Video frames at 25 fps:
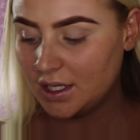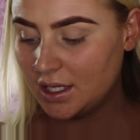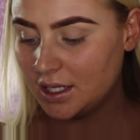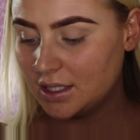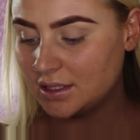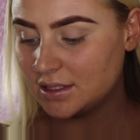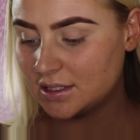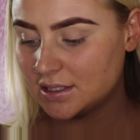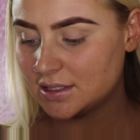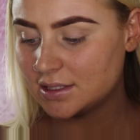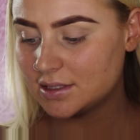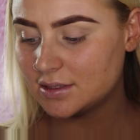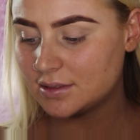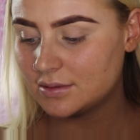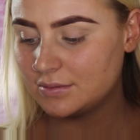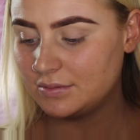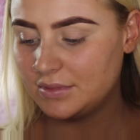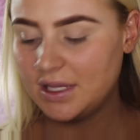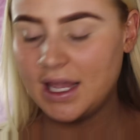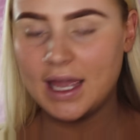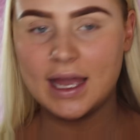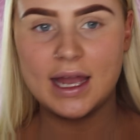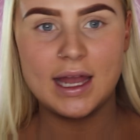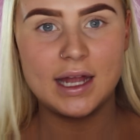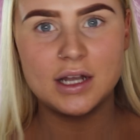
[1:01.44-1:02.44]
It's,
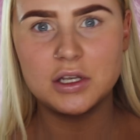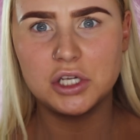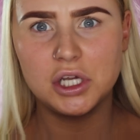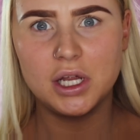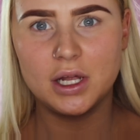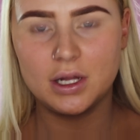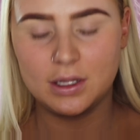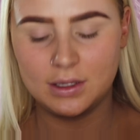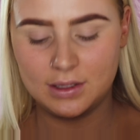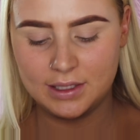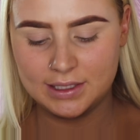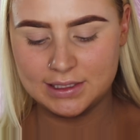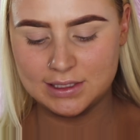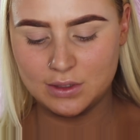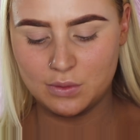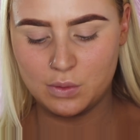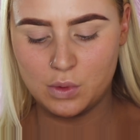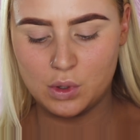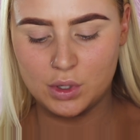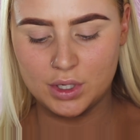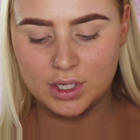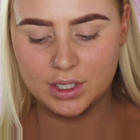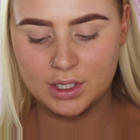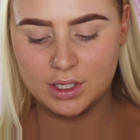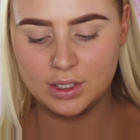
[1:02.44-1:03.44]
yeah, a gel. It's a
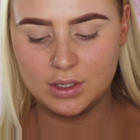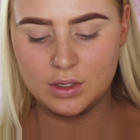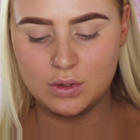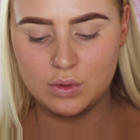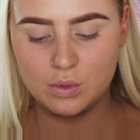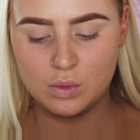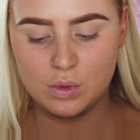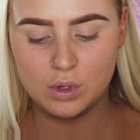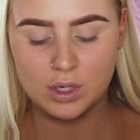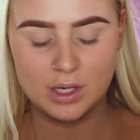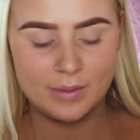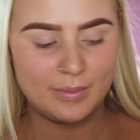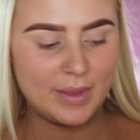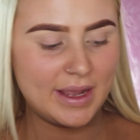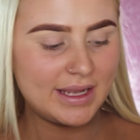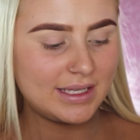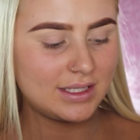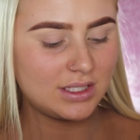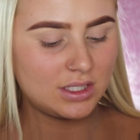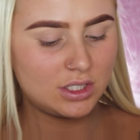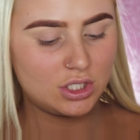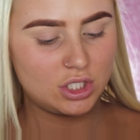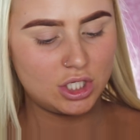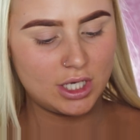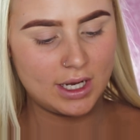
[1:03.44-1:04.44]
water,
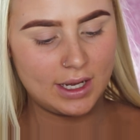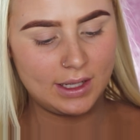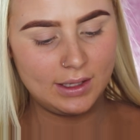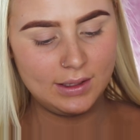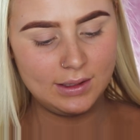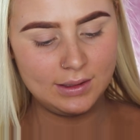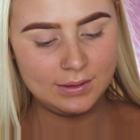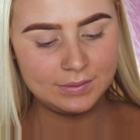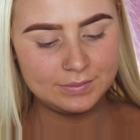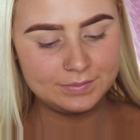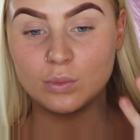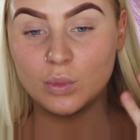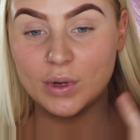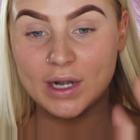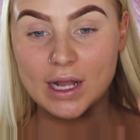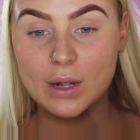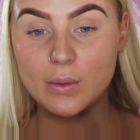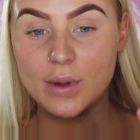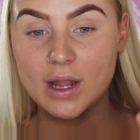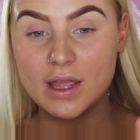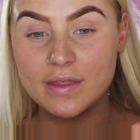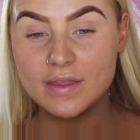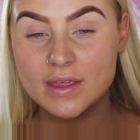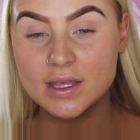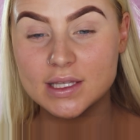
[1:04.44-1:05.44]
water-based gel. When I
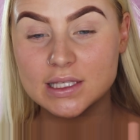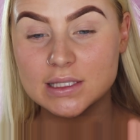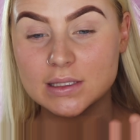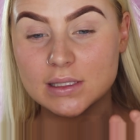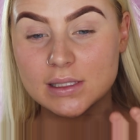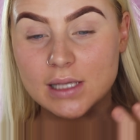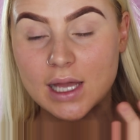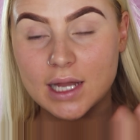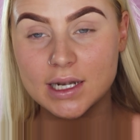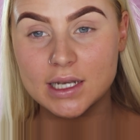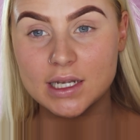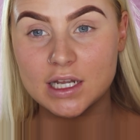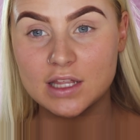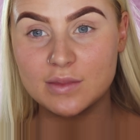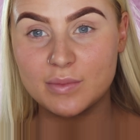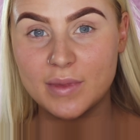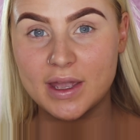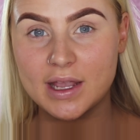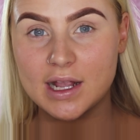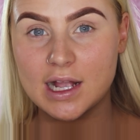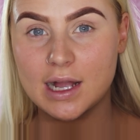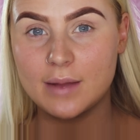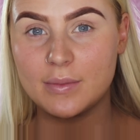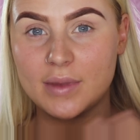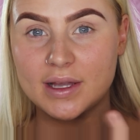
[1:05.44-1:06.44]
wear this underneath
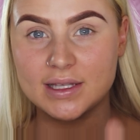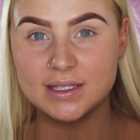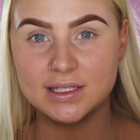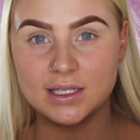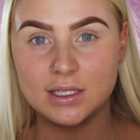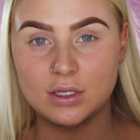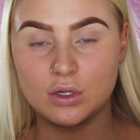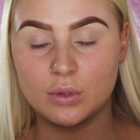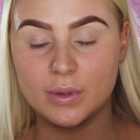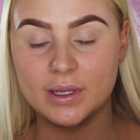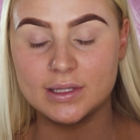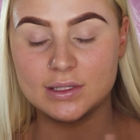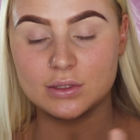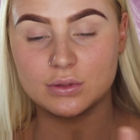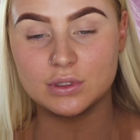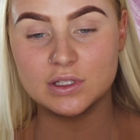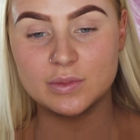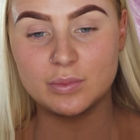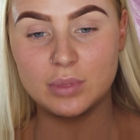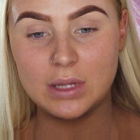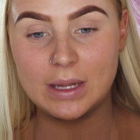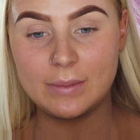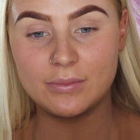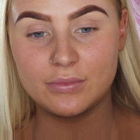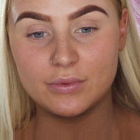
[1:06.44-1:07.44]
makeup, my skin always looks
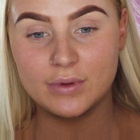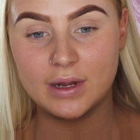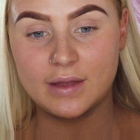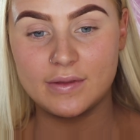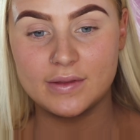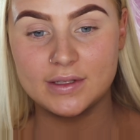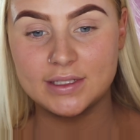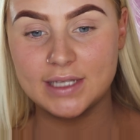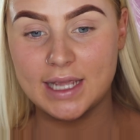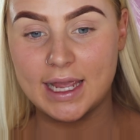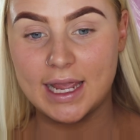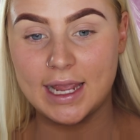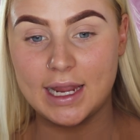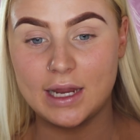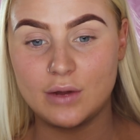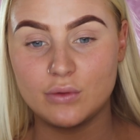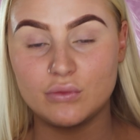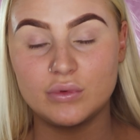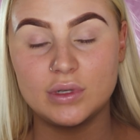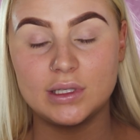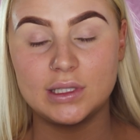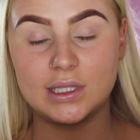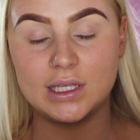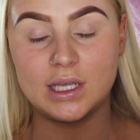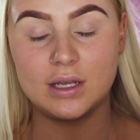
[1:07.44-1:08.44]
plump throughout the day,
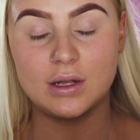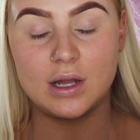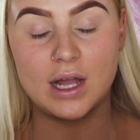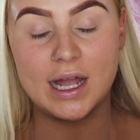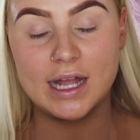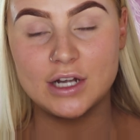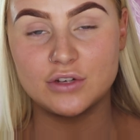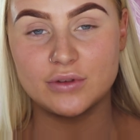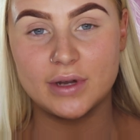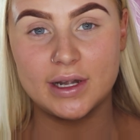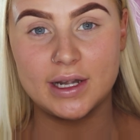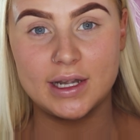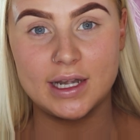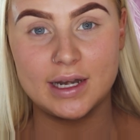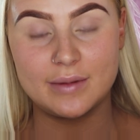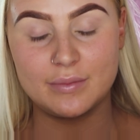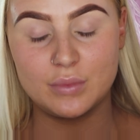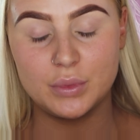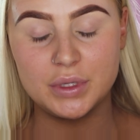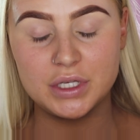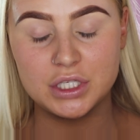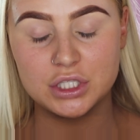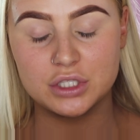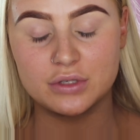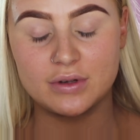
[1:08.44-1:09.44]
really hydrated and
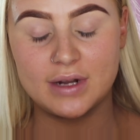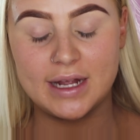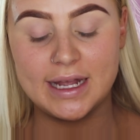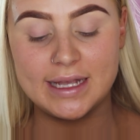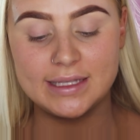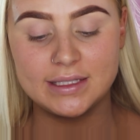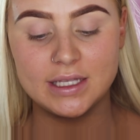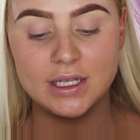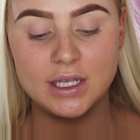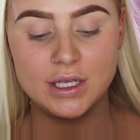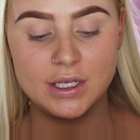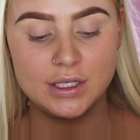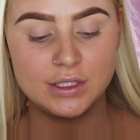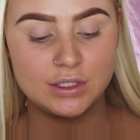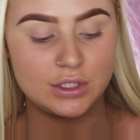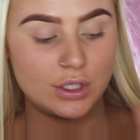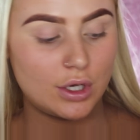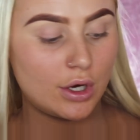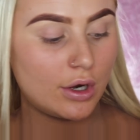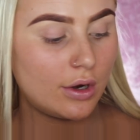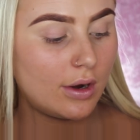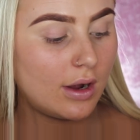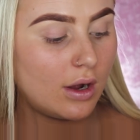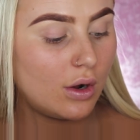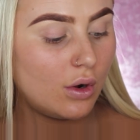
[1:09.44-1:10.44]
moisturized.
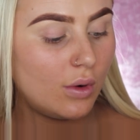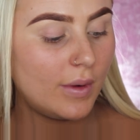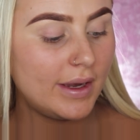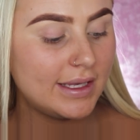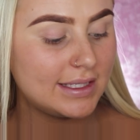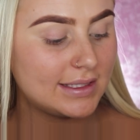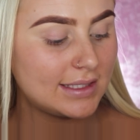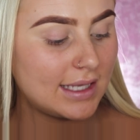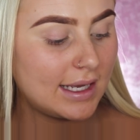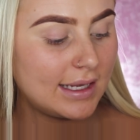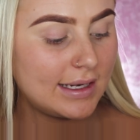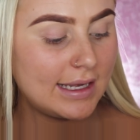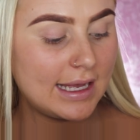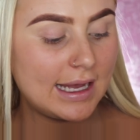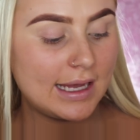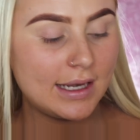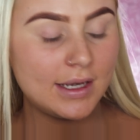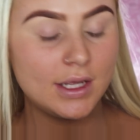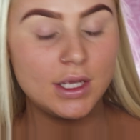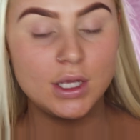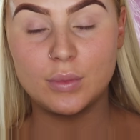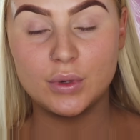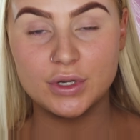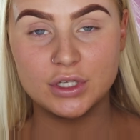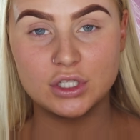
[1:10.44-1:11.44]
So I always start out
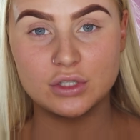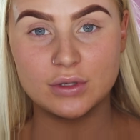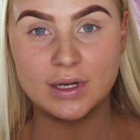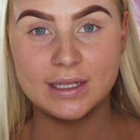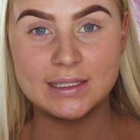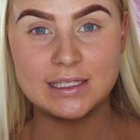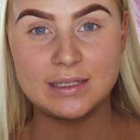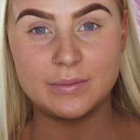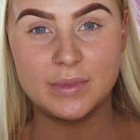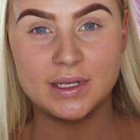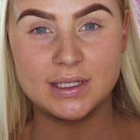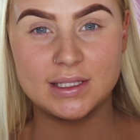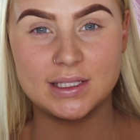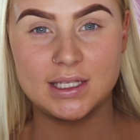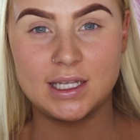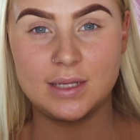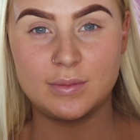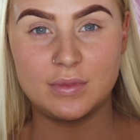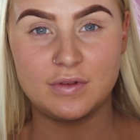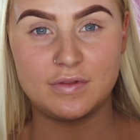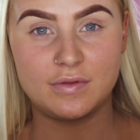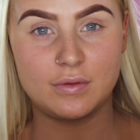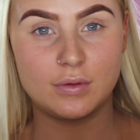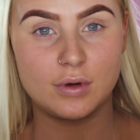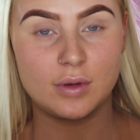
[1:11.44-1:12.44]
moisturizing my
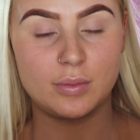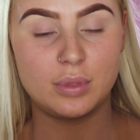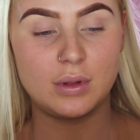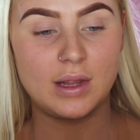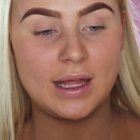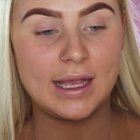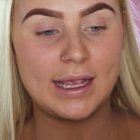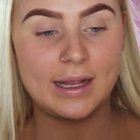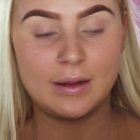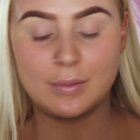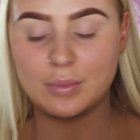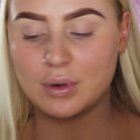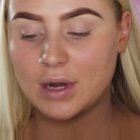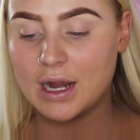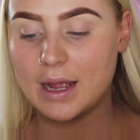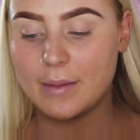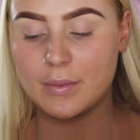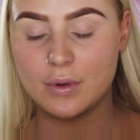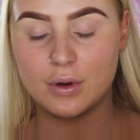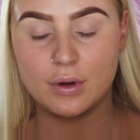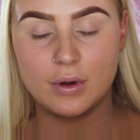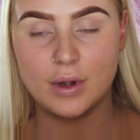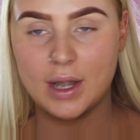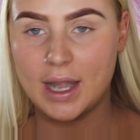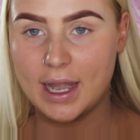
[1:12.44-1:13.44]
skin before applying
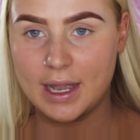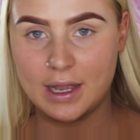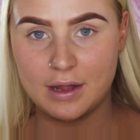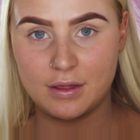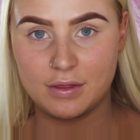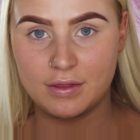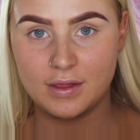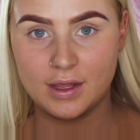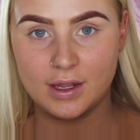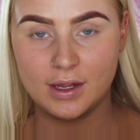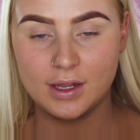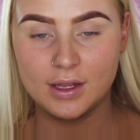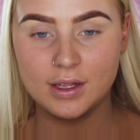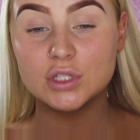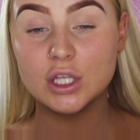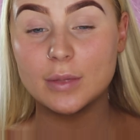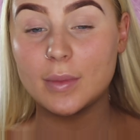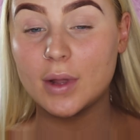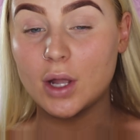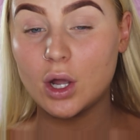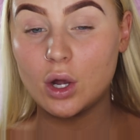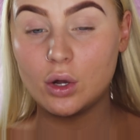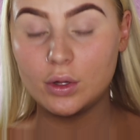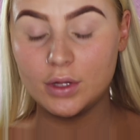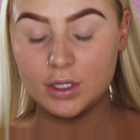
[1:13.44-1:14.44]
primer or anything. So
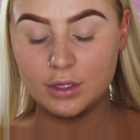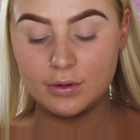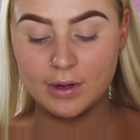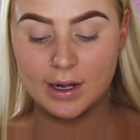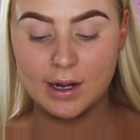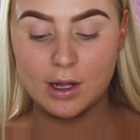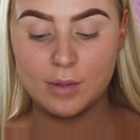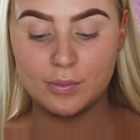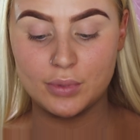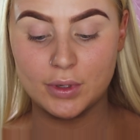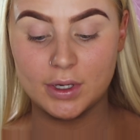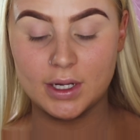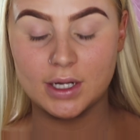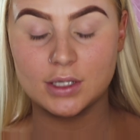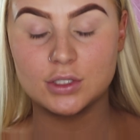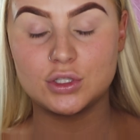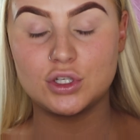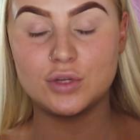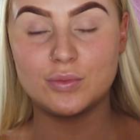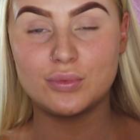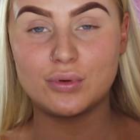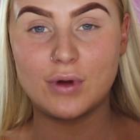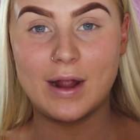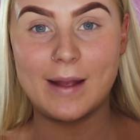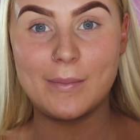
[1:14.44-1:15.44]
my holy grail product
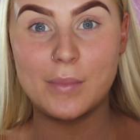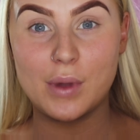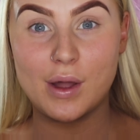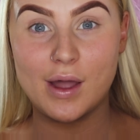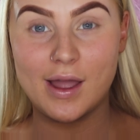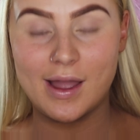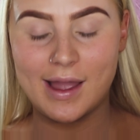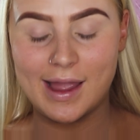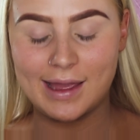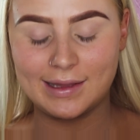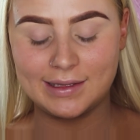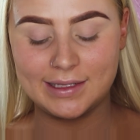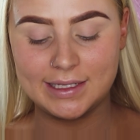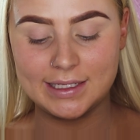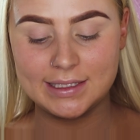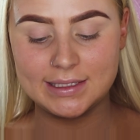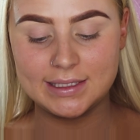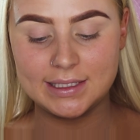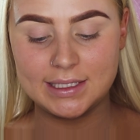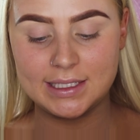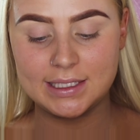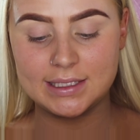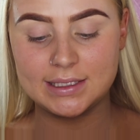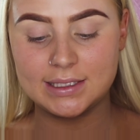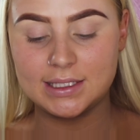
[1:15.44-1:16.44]
to prime my
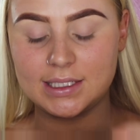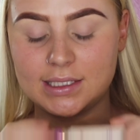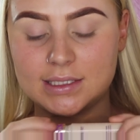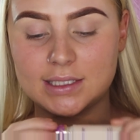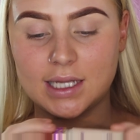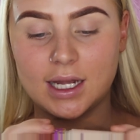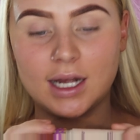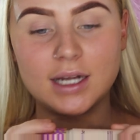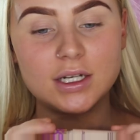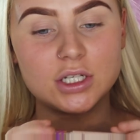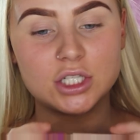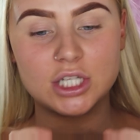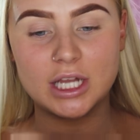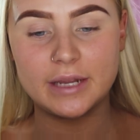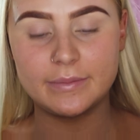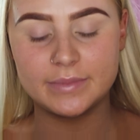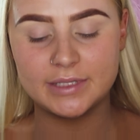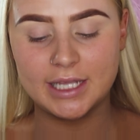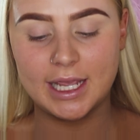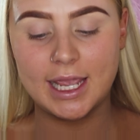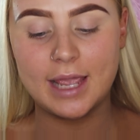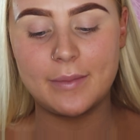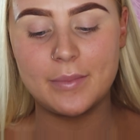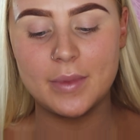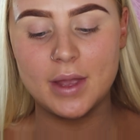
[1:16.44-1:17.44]
eyelids is the Tarte Shape
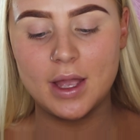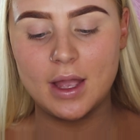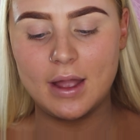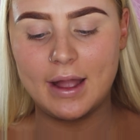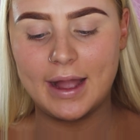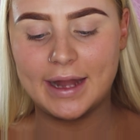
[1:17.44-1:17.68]
Tape.